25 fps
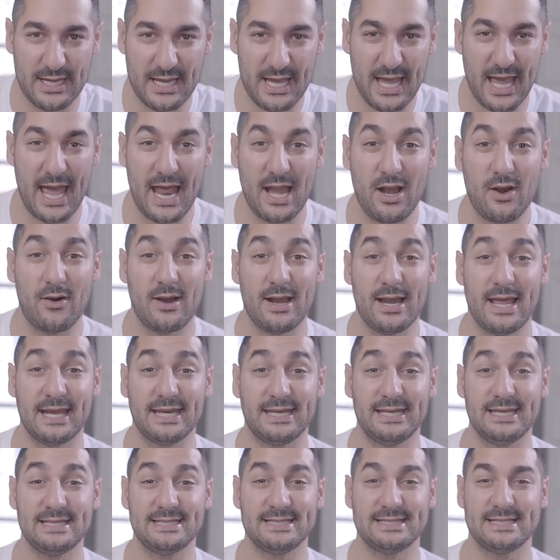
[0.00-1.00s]
Hello
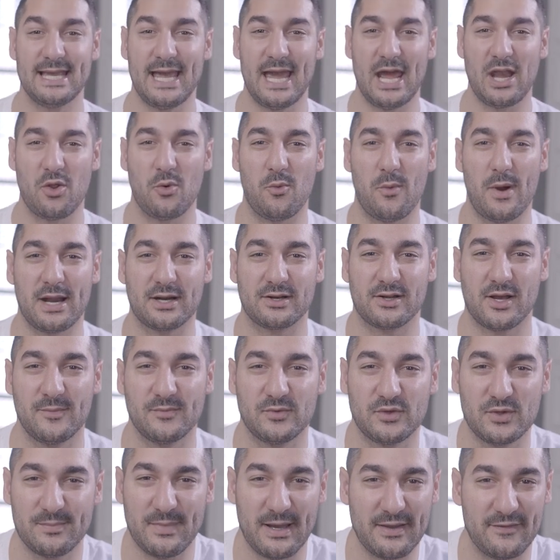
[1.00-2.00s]
ladies and welcome
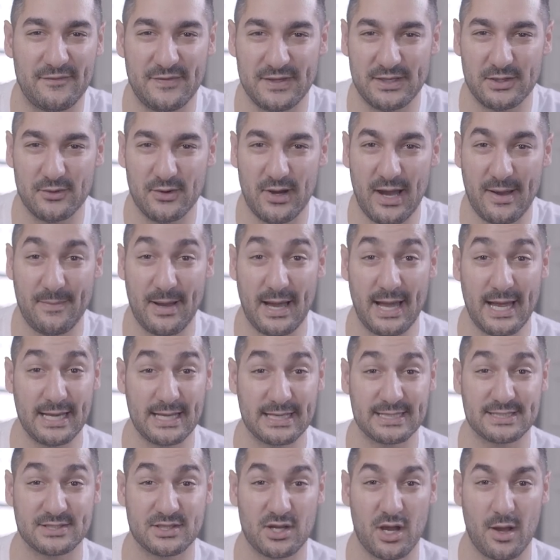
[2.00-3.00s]
to my video. I'm
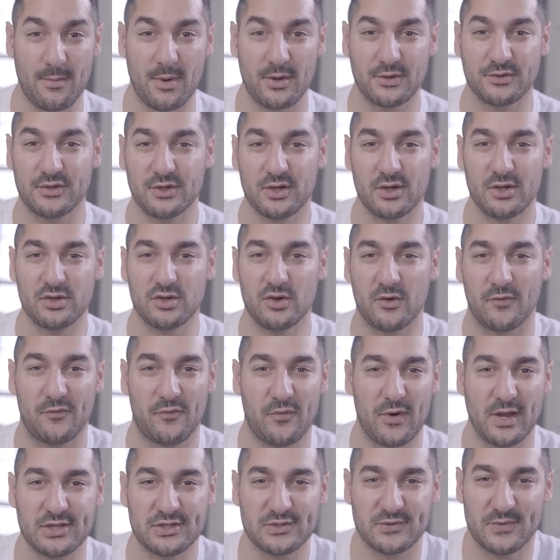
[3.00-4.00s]
Alex Cormont, your
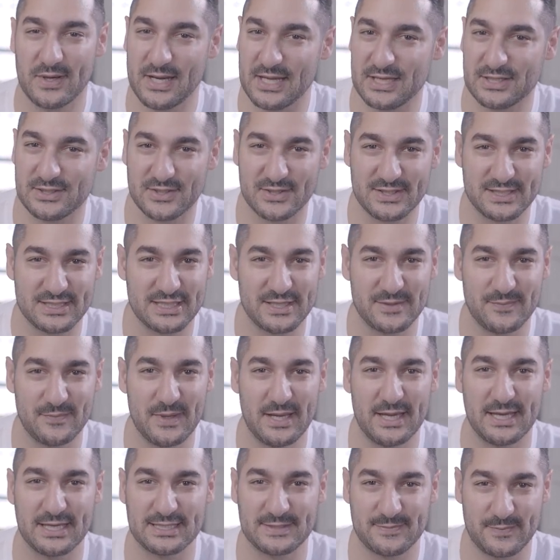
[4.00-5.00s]
French relationship
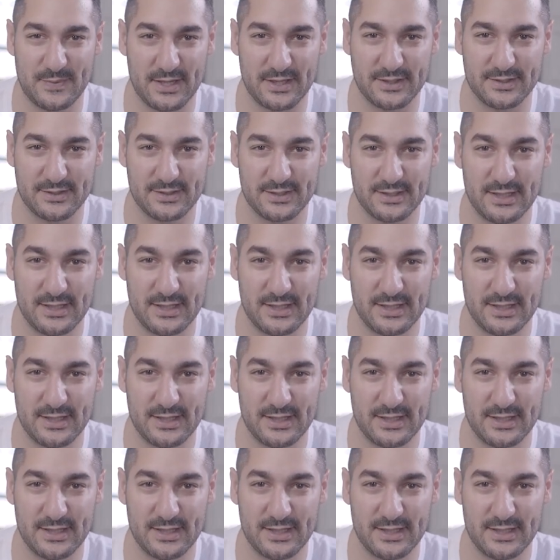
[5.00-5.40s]
expert